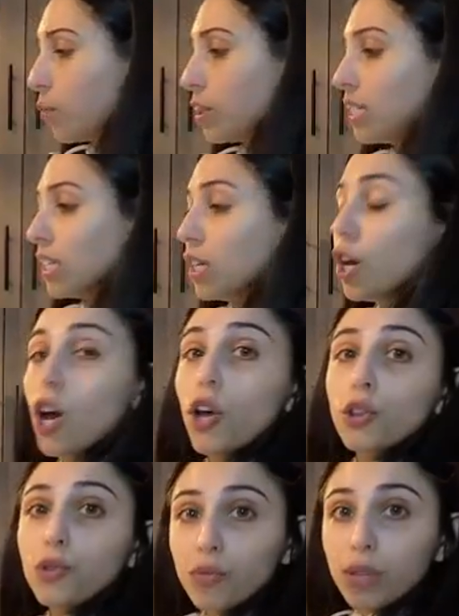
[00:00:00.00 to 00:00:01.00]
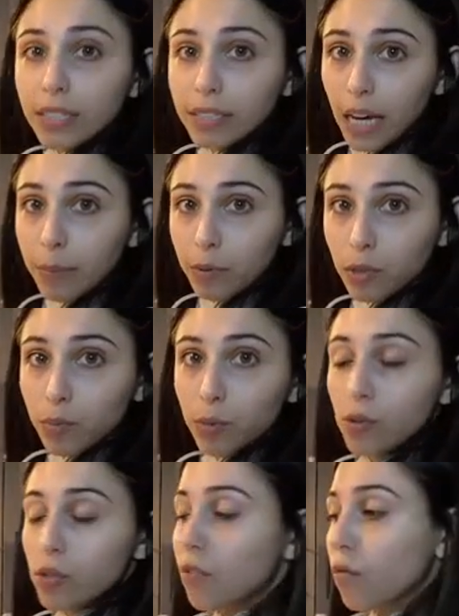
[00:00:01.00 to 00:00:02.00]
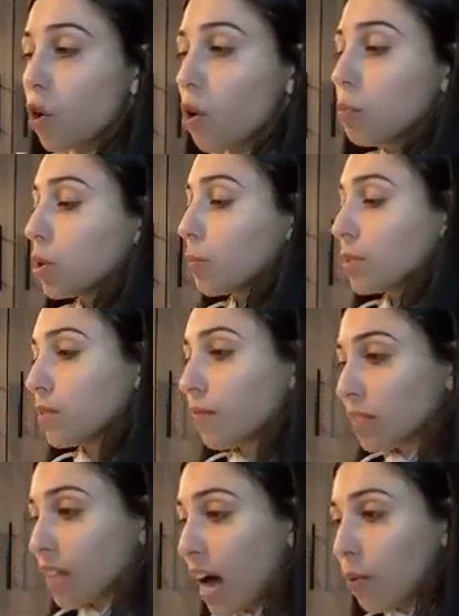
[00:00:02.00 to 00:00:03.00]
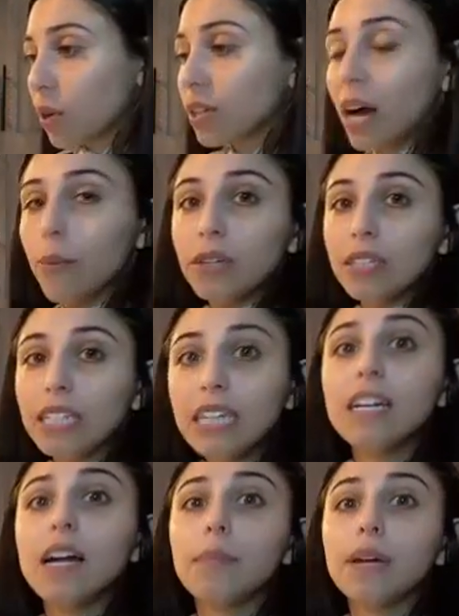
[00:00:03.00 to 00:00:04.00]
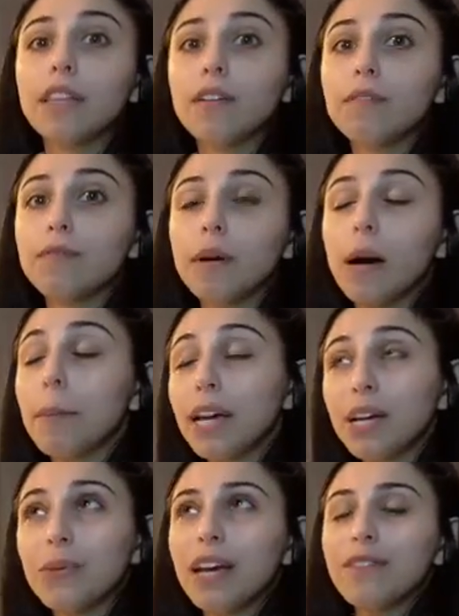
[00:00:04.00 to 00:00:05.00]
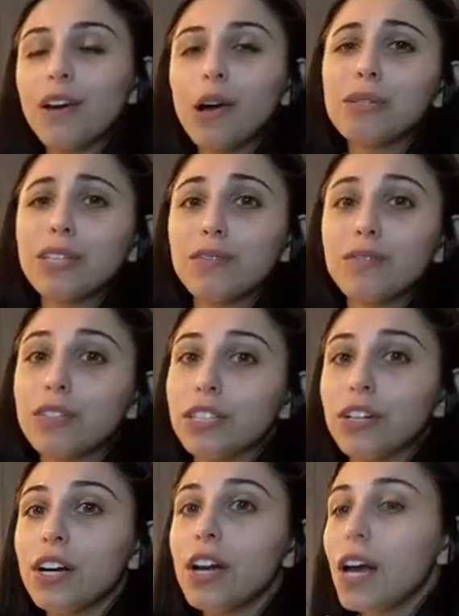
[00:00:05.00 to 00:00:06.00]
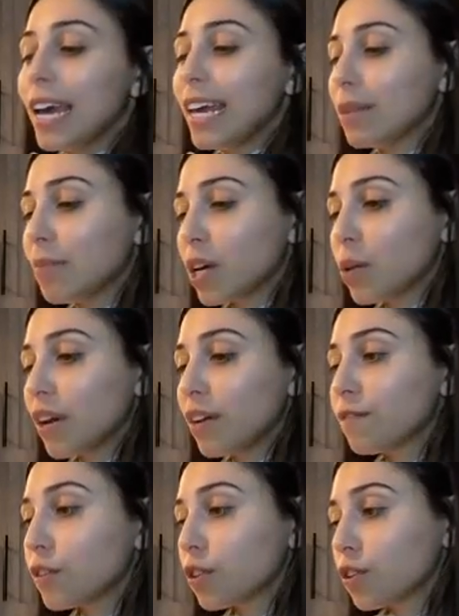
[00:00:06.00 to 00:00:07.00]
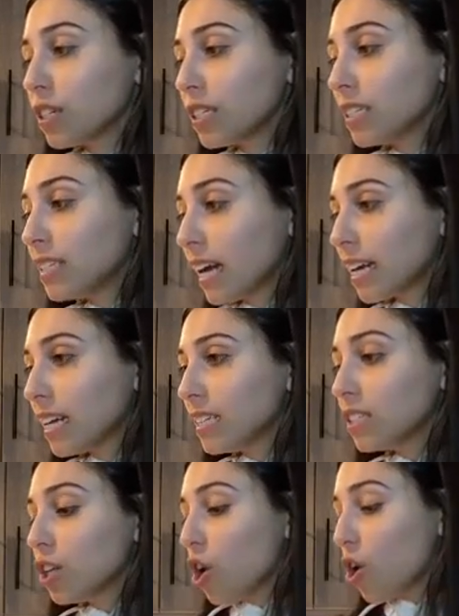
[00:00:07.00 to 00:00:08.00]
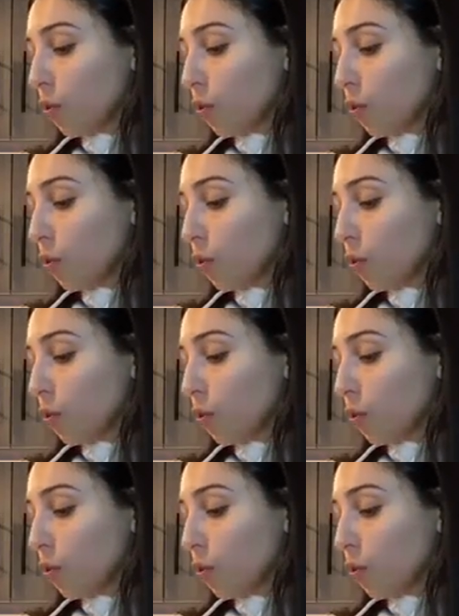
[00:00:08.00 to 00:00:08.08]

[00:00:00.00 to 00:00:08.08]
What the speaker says: We did 3 tablespoons of all-purpose flour that was heated up in the microwave, I almost said freezer, in the microwave for 30 seconds.